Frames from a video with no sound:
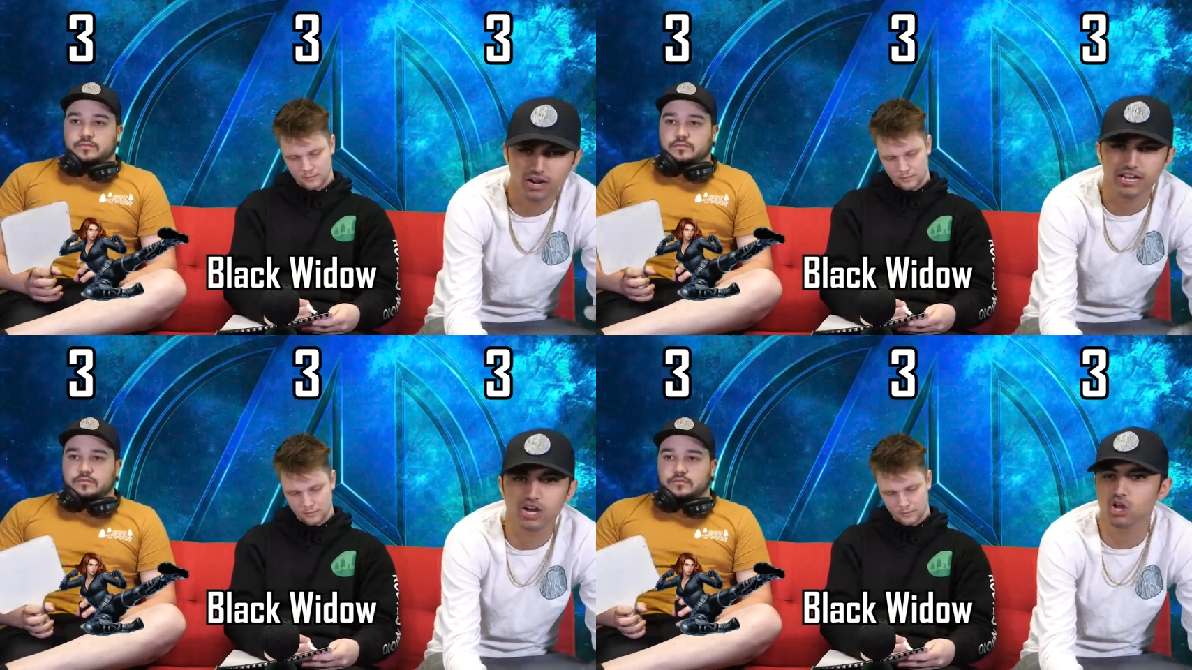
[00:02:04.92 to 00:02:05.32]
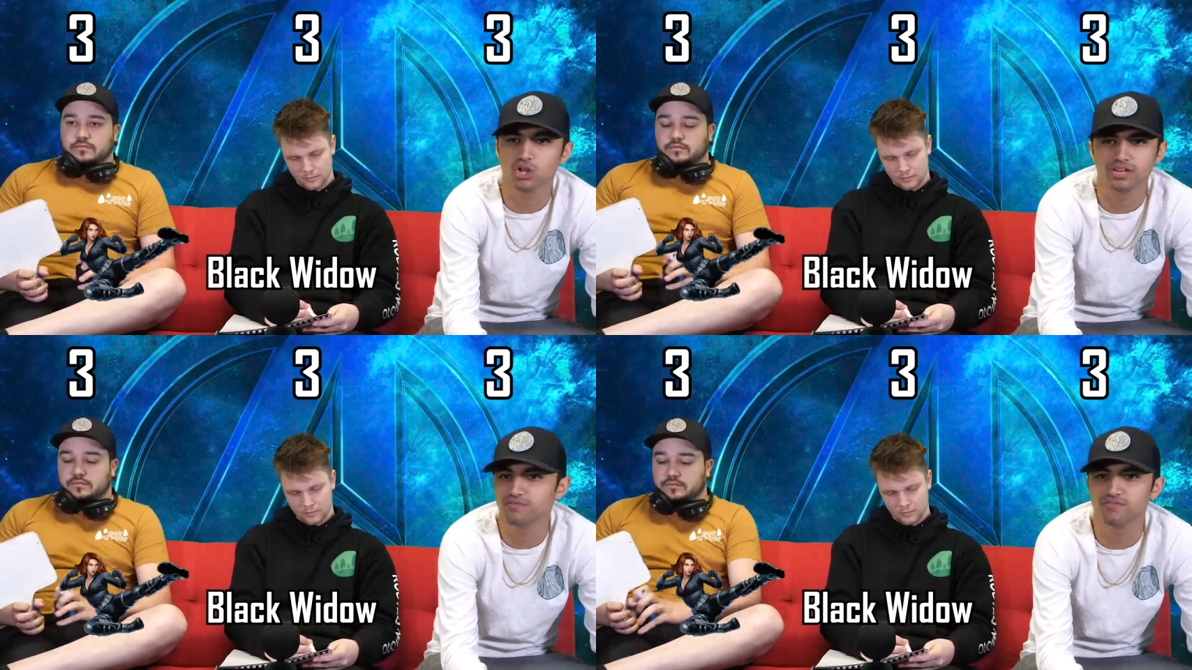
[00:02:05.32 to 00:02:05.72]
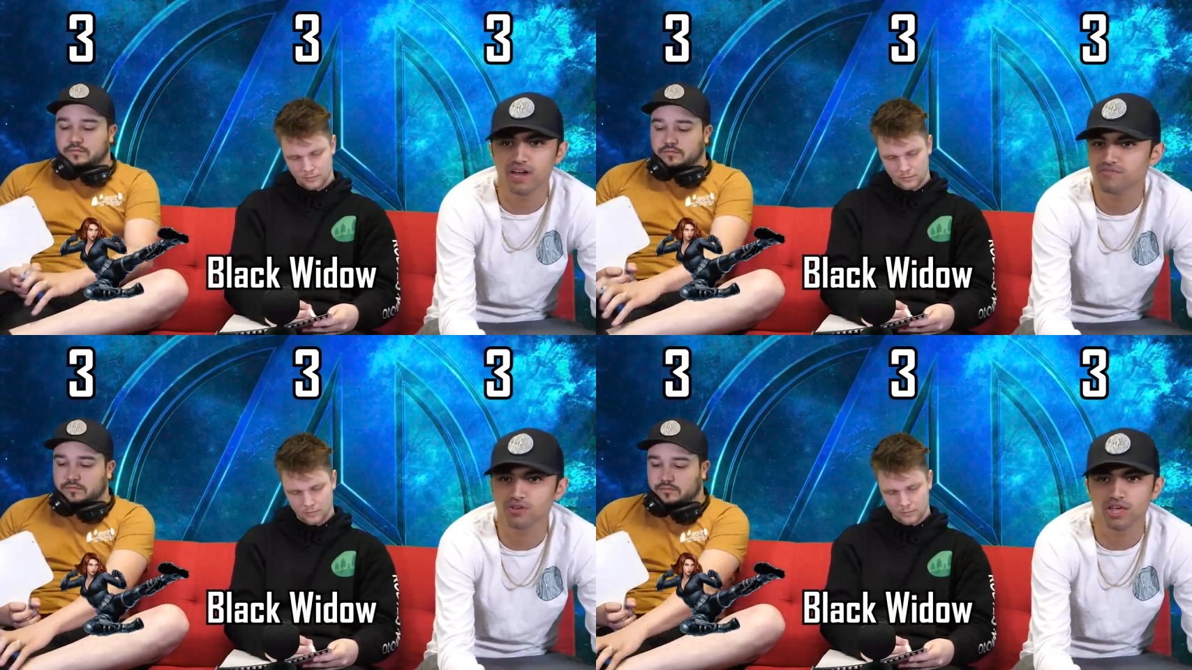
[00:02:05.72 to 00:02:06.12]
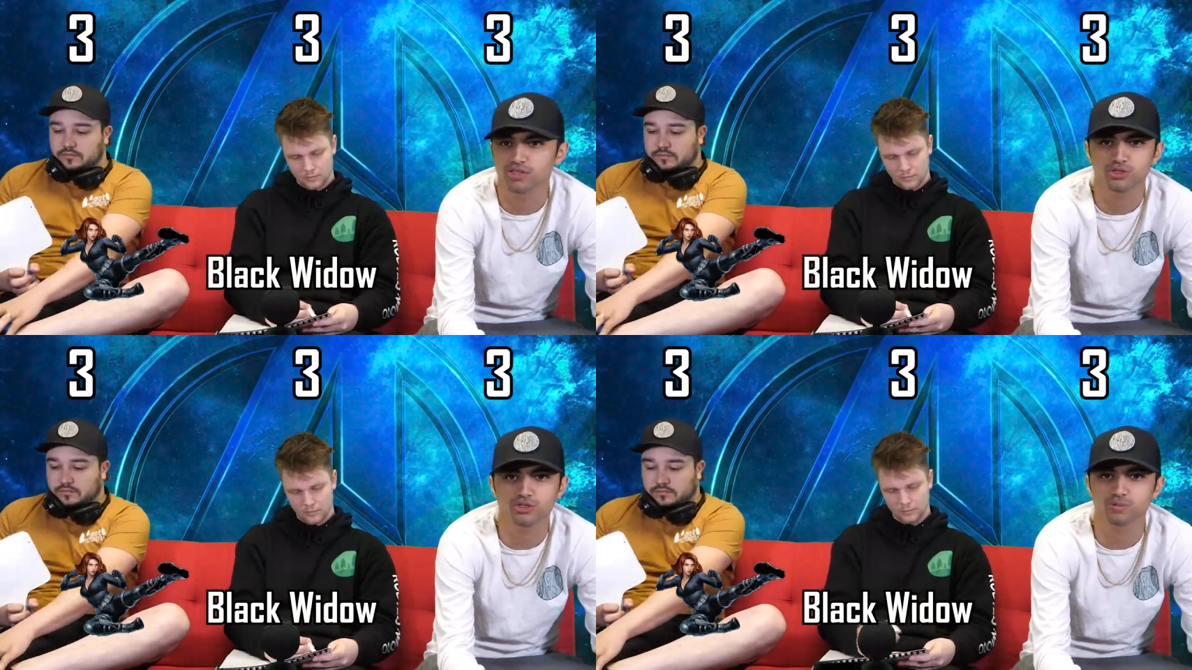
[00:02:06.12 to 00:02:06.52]
Speaker 1: Her shit. And Clint fight for
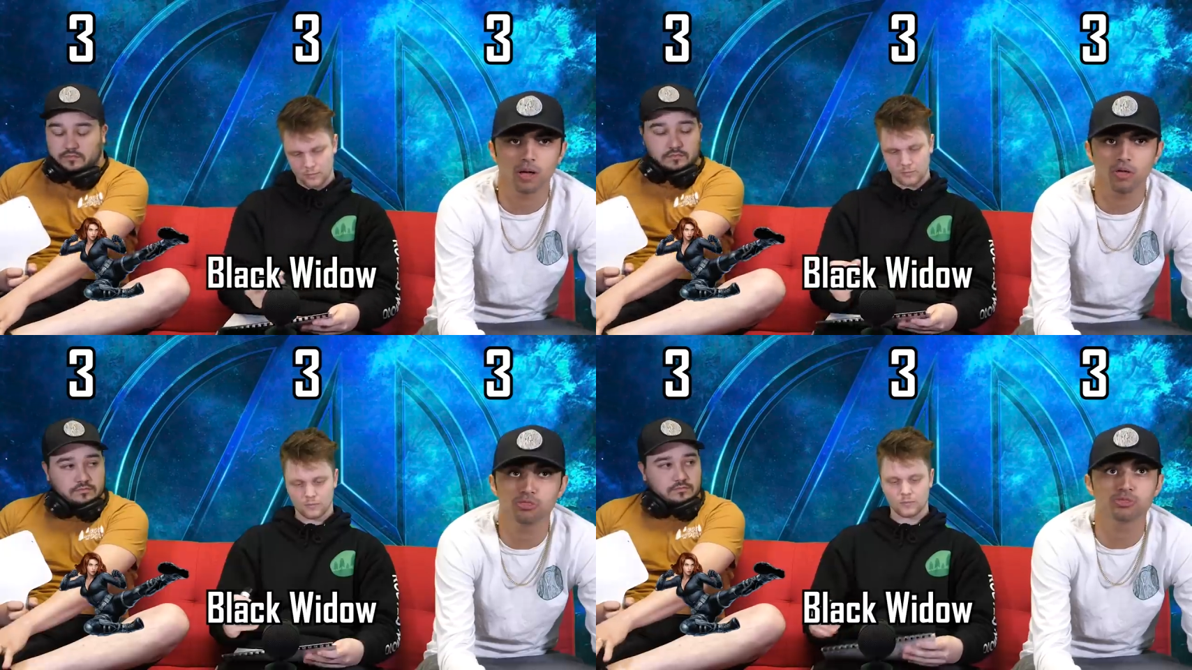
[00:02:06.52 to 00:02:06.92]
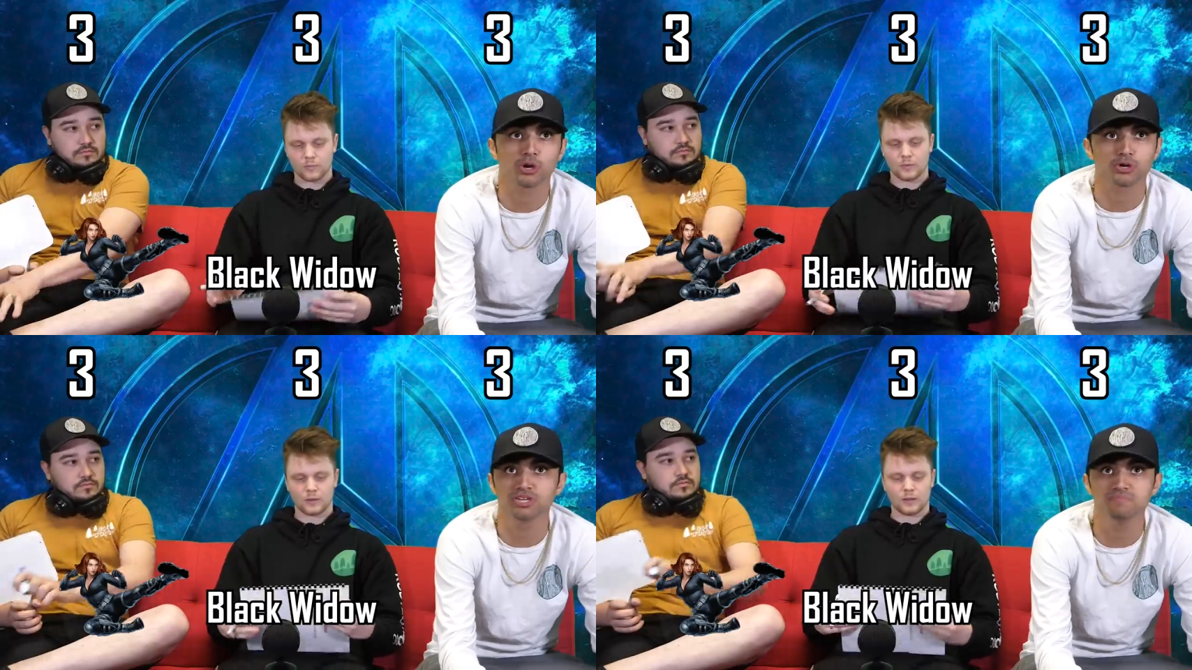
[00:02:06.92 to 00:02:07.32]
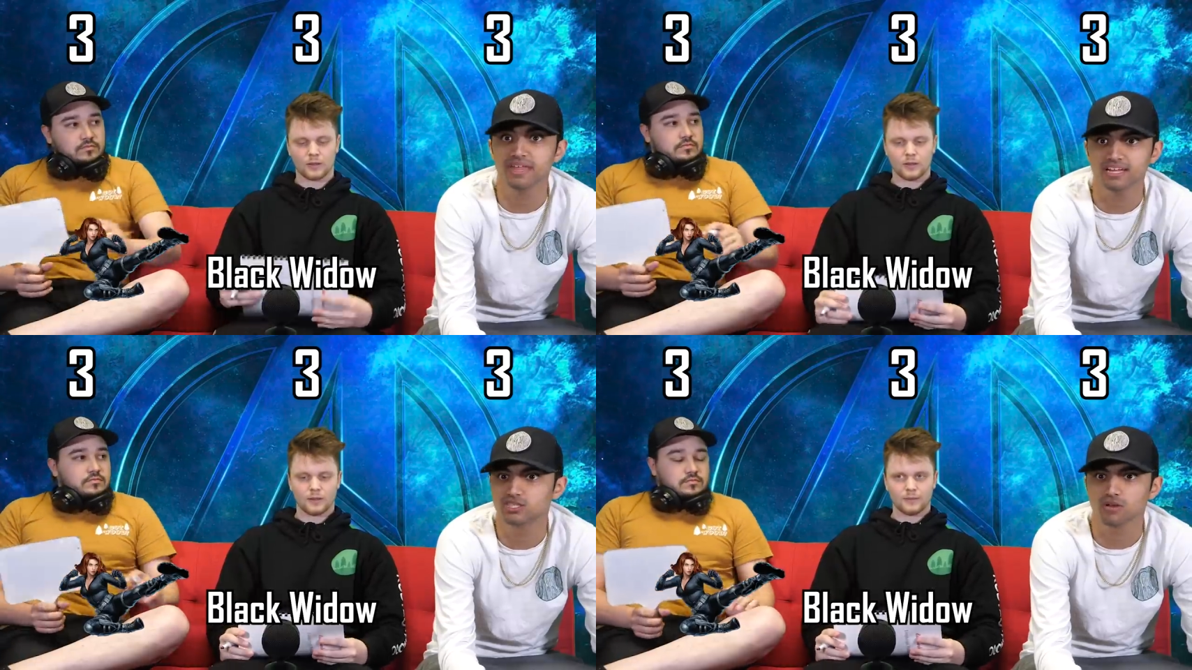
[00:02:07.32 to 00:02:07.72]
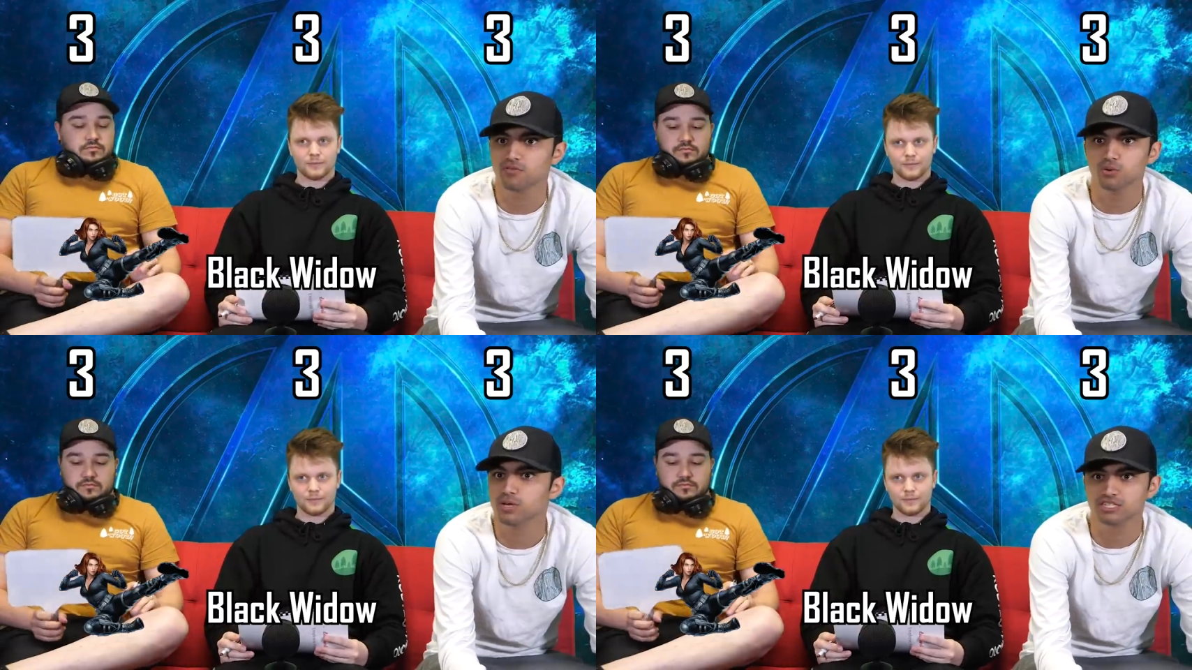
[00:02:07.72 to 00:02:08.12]
like 30 minutes
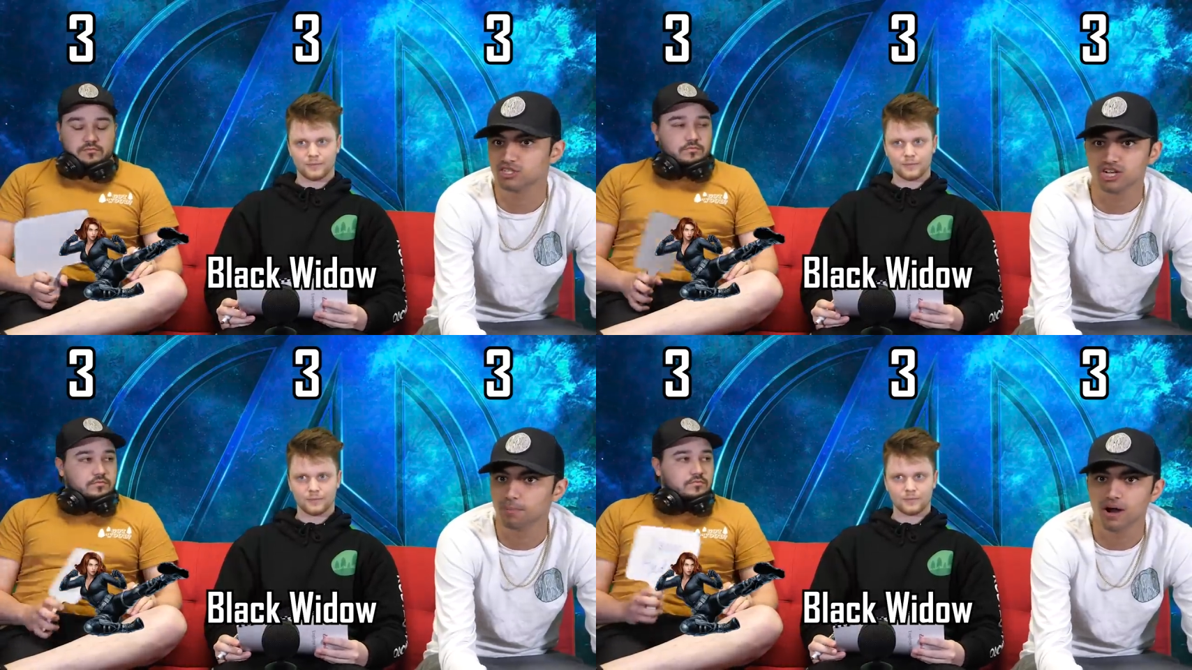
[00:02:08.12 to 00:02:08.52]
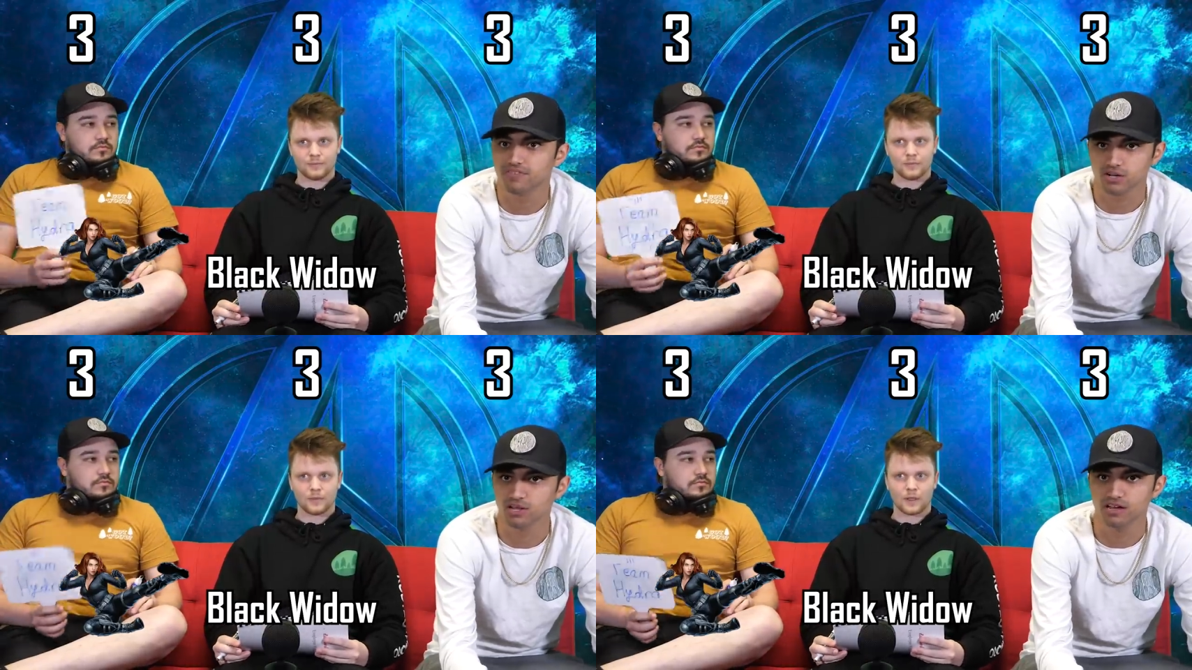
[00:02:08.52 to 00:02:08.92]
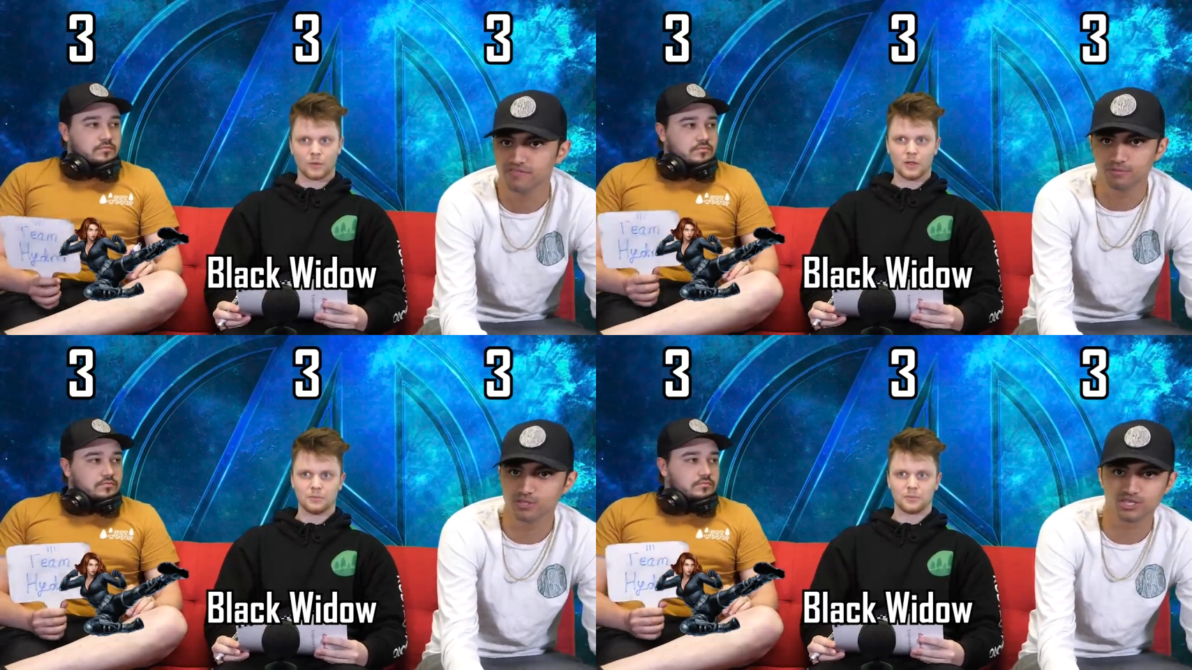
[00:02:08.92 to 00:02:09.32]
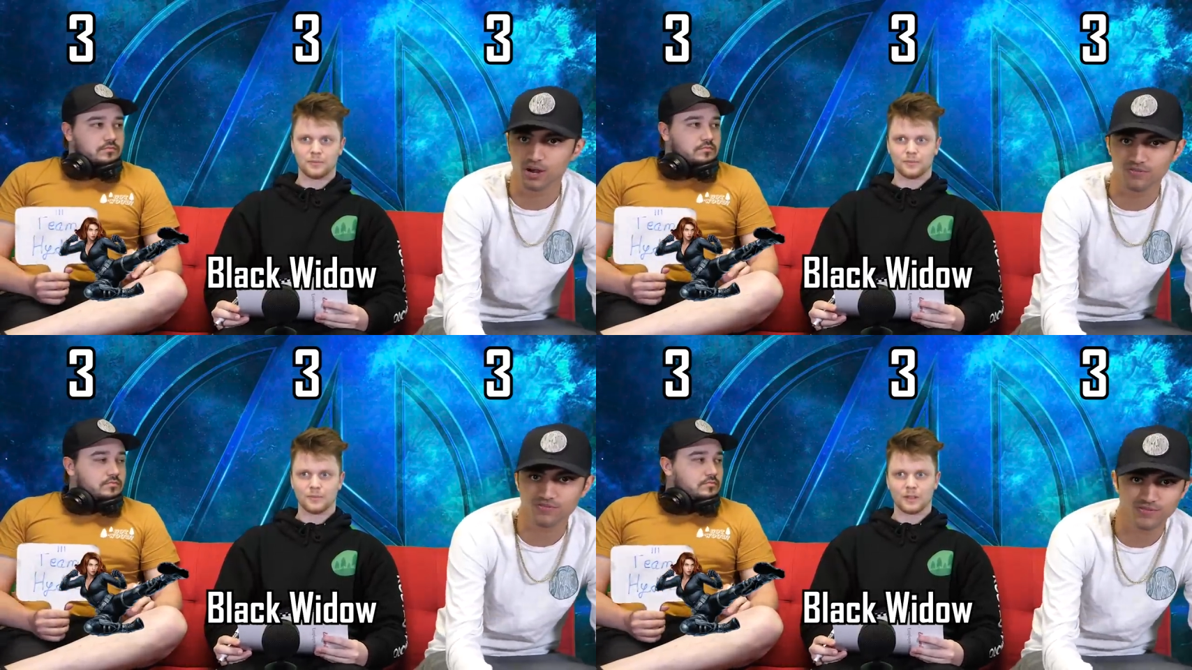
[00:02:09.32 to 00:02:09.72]
of who gets to jump off a cliff. Well, it was
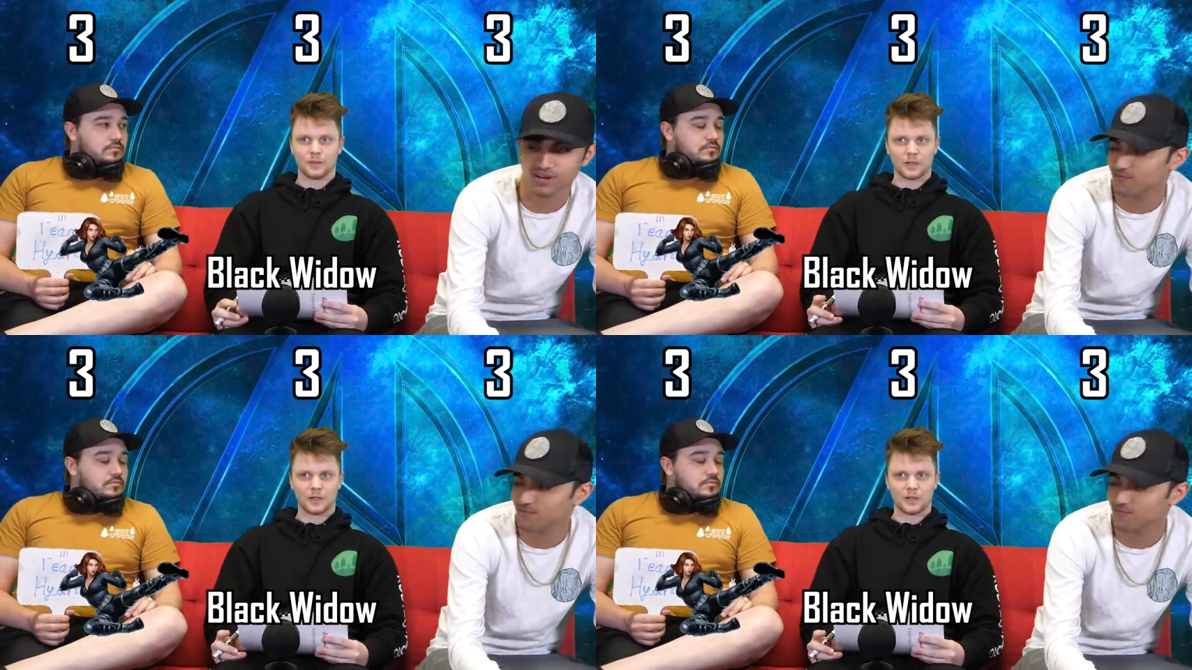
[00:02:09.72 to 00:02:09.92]
so freaking. You